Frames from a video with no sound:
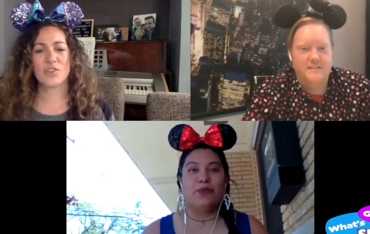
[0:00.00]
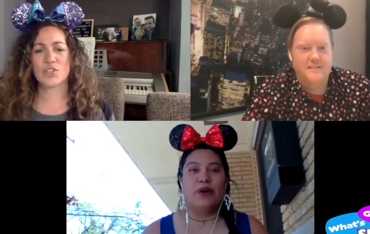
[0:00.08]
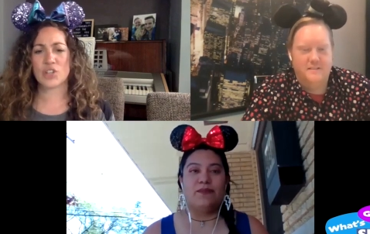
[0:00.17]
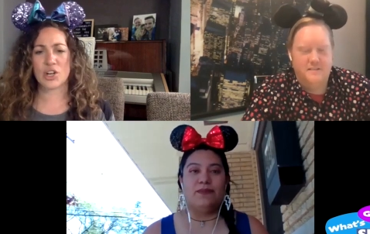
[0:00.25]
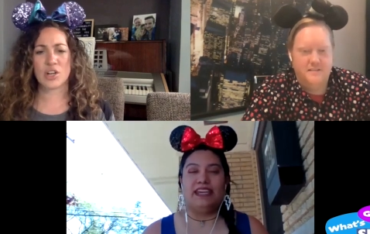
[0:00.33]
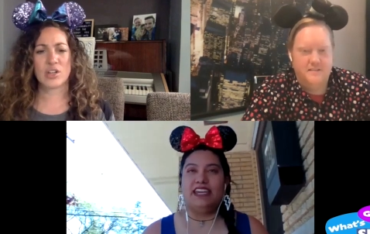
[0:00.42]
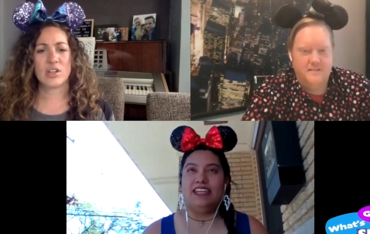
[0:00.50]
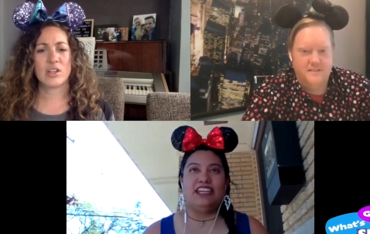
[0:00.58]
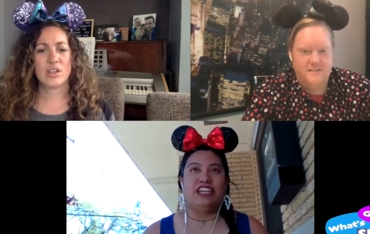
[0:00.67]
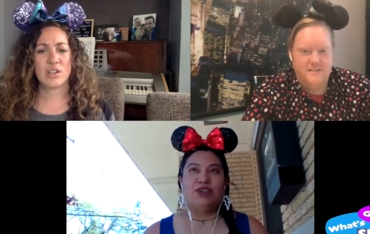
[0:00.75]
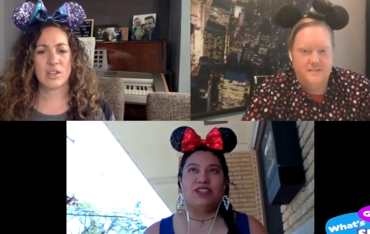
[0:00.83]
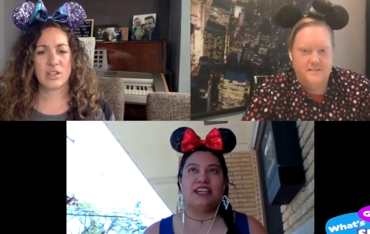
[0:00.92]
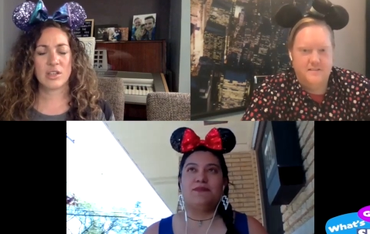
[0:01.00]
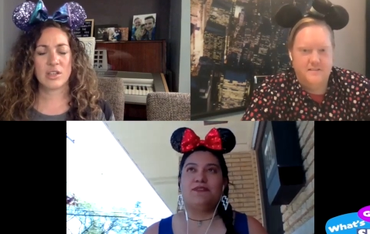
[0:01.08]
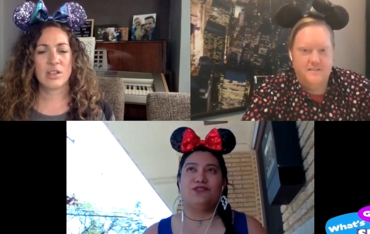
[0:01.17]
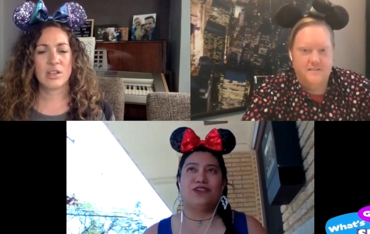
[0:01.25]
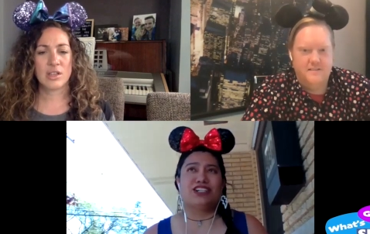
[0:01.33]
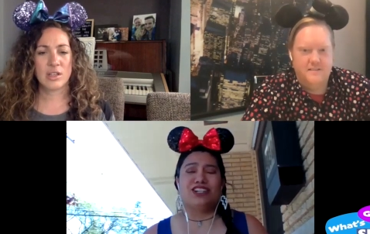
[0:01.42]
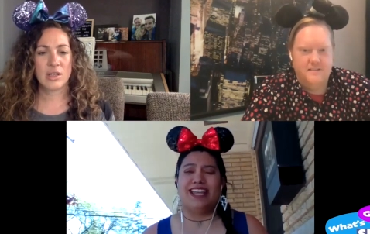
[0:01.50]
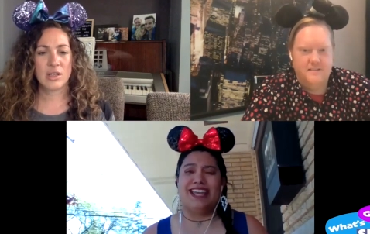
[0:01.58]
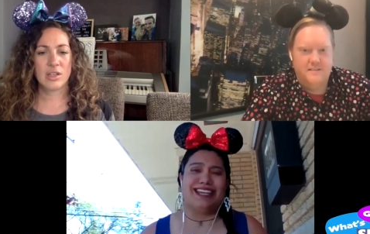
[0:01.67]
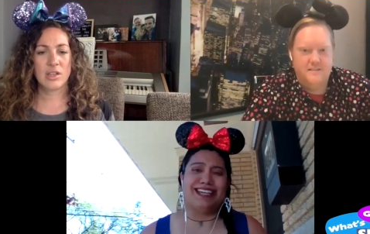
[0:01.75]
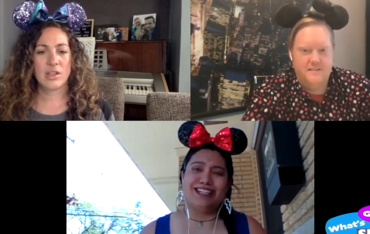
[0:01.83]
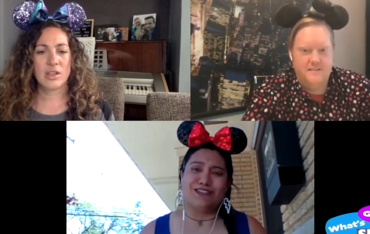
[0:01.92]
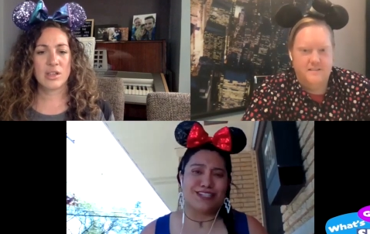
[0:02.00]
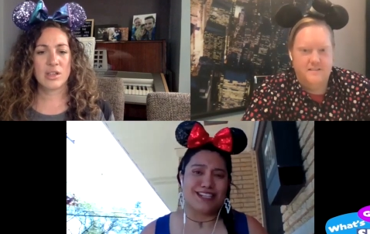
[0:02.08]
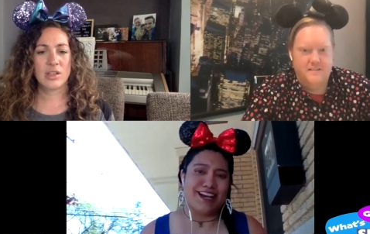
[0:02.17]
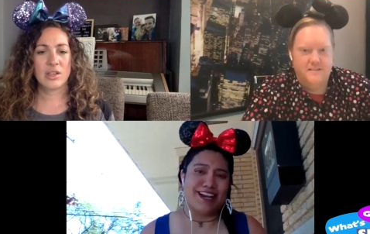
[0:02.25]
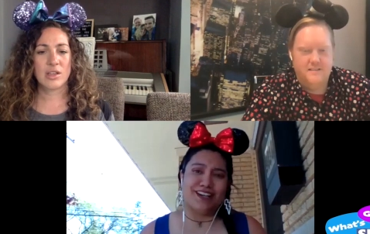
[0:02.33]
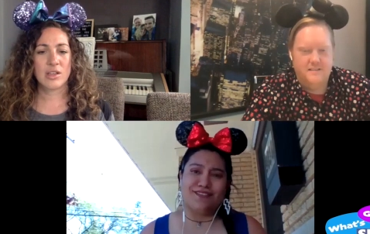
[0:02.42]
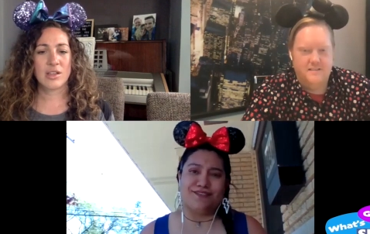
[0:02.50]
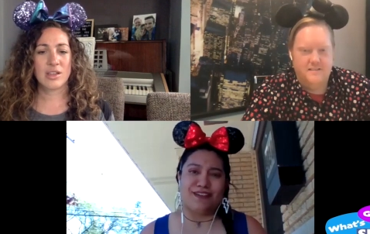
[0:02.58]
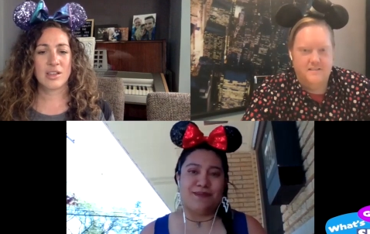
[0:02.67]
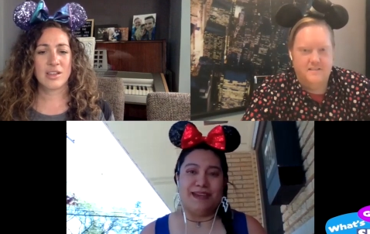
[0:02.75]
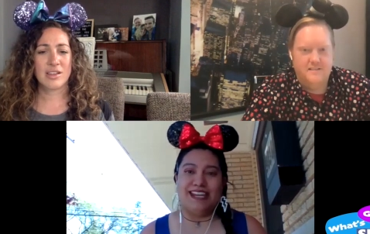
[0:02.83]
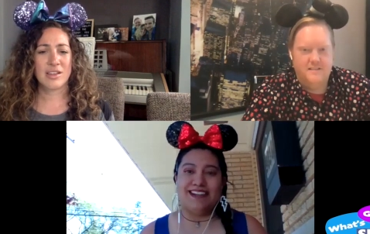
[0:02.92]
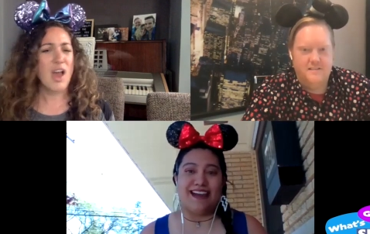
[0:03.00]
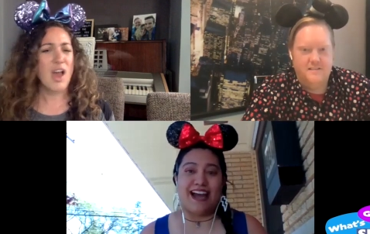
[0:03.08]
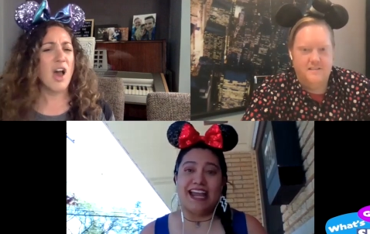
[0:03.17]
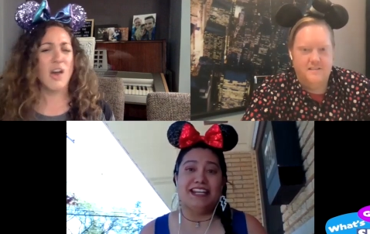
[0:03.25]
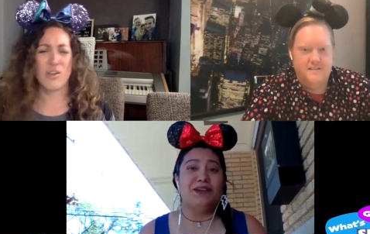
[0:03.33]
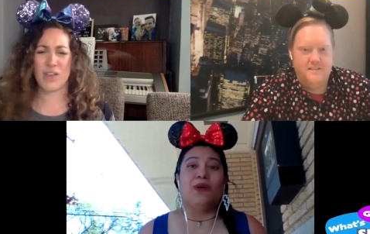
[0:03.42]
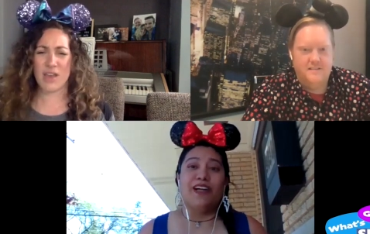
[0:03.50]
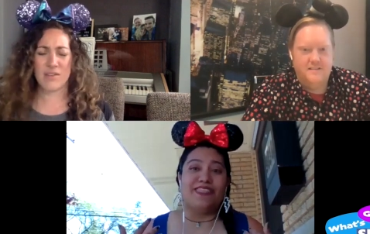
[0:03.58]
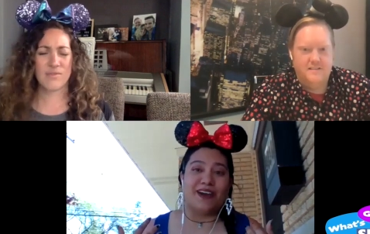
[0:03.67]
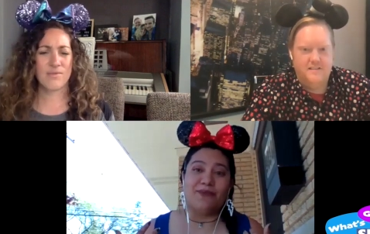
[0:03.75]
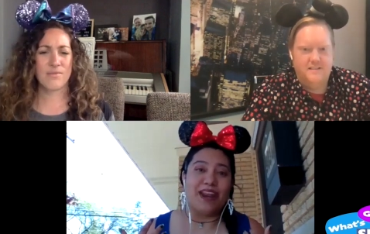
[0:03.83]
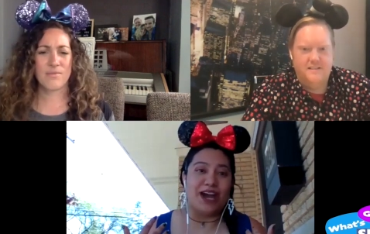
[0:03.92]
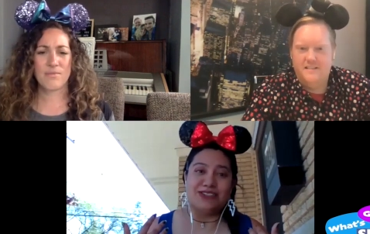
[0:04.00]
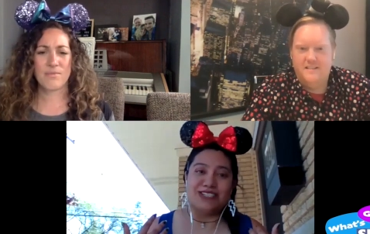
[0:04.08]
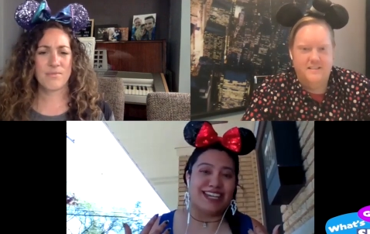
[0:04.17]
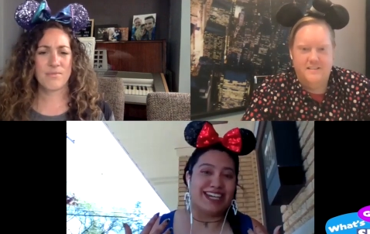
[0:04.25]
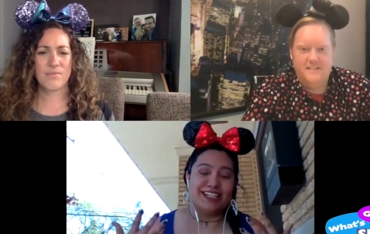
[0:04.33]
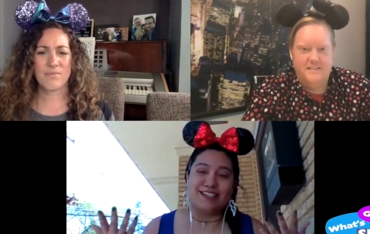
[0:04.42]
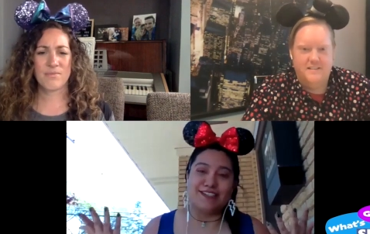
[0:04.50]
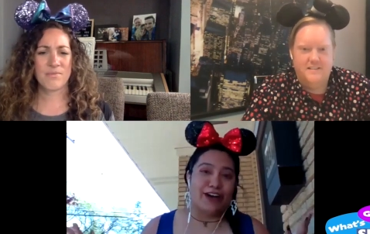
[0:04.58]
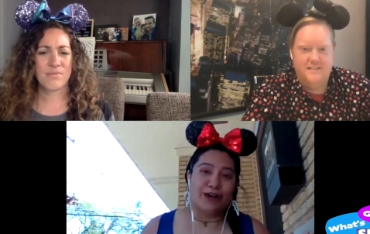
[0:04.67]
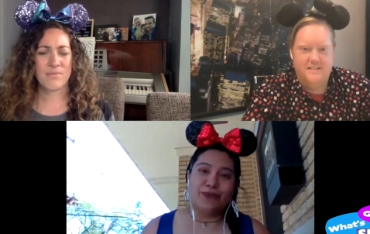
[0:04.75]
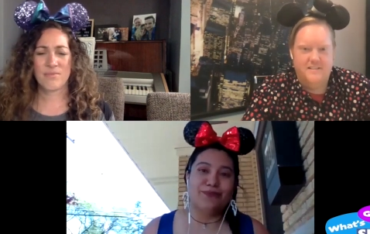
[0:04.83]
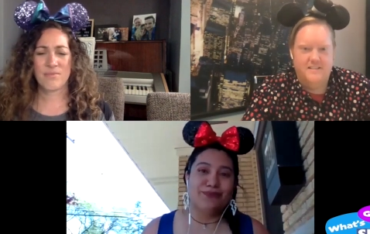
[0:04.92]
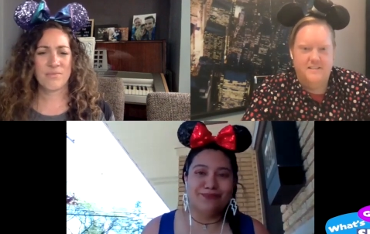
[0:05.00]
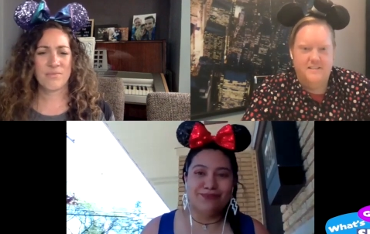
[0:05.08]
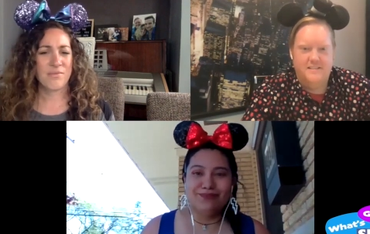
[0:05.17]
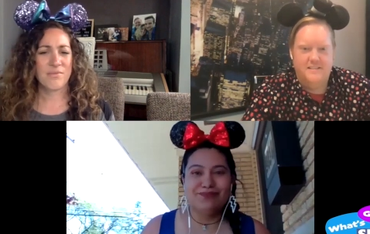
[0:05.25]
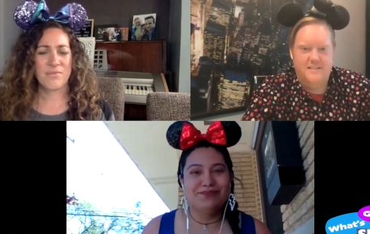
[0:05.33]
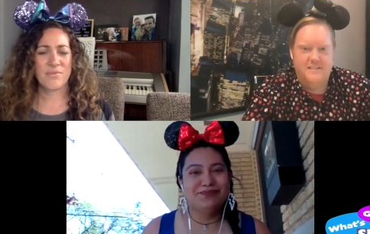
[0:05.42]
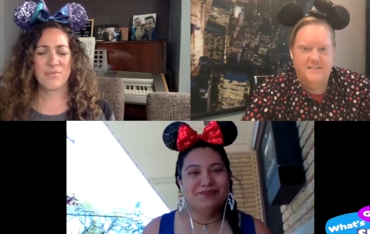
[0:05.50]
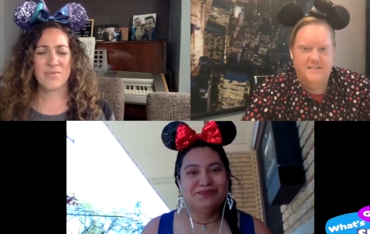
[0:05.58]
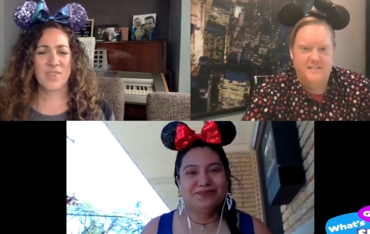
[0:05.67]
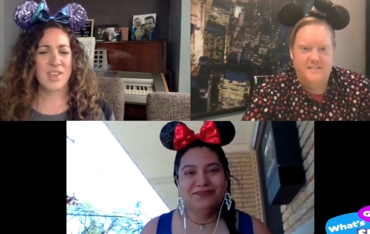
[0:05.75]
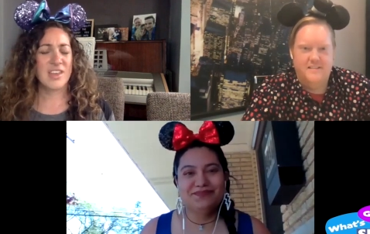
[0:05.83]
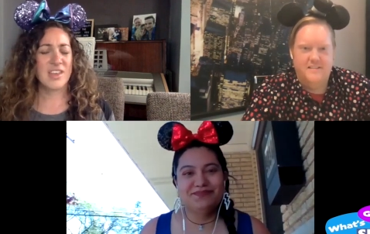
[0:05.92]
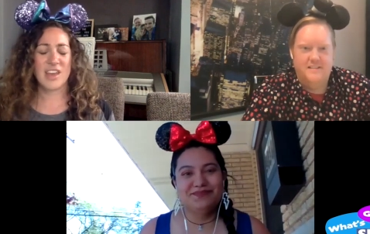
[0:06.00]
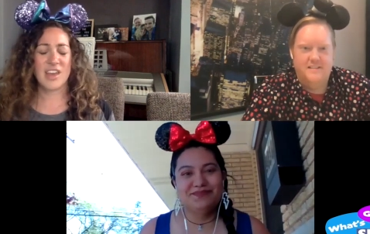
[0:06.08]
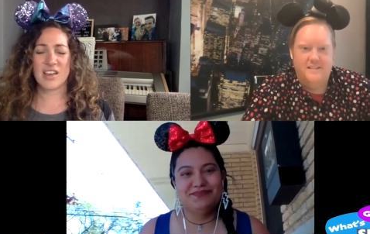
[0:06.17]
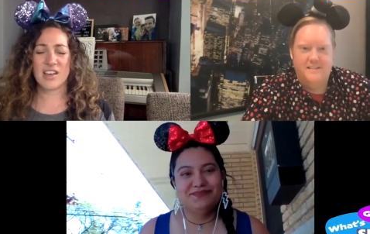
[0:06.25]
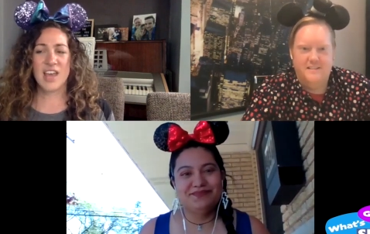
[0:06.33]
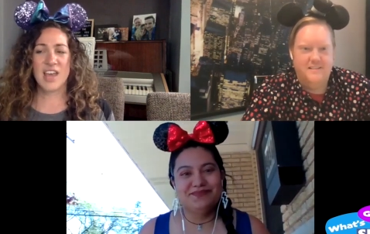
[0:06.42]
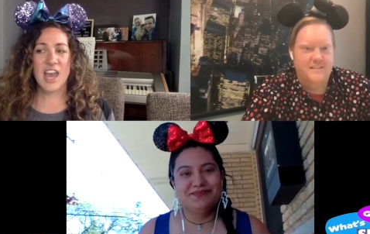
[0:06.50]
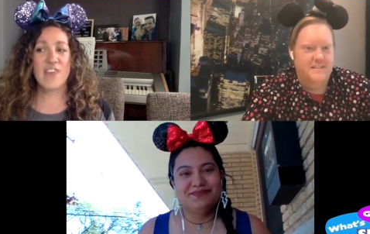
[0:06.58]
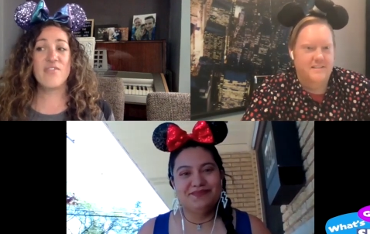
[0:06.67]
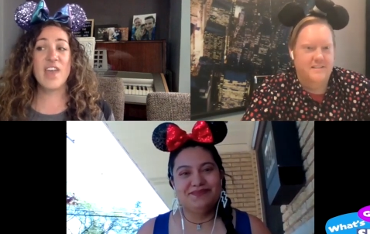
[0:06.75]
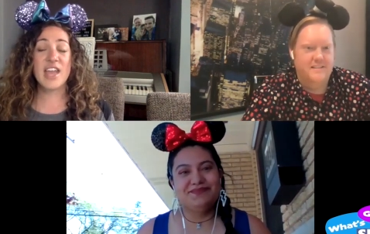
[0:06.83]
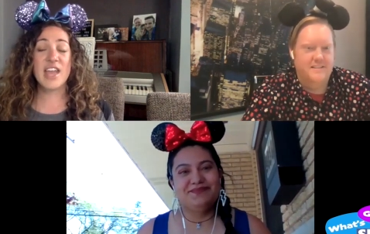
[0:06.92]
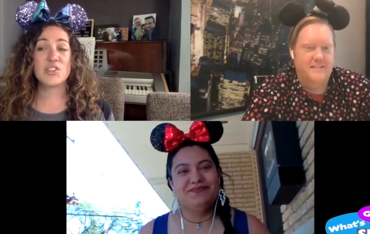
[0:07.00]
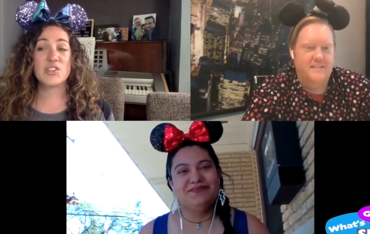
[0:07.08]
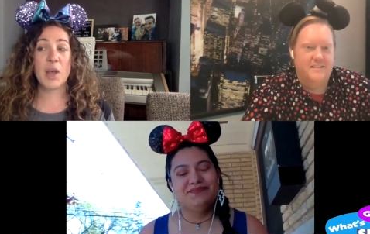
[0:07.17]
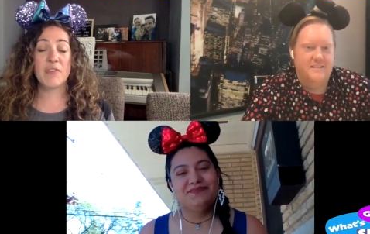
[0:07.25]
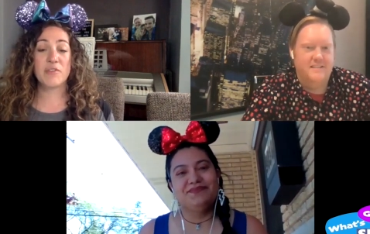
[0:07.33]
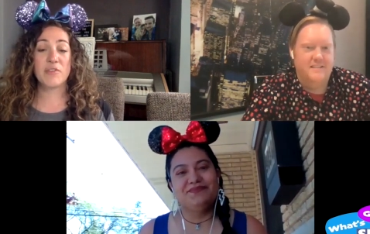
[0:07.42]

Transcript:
Speaker 1: want to be, you know, the type of director that like kids are scared of. I mean, I didn't want that when I was a kid, so.
Speaker 2: Yeah. And then so after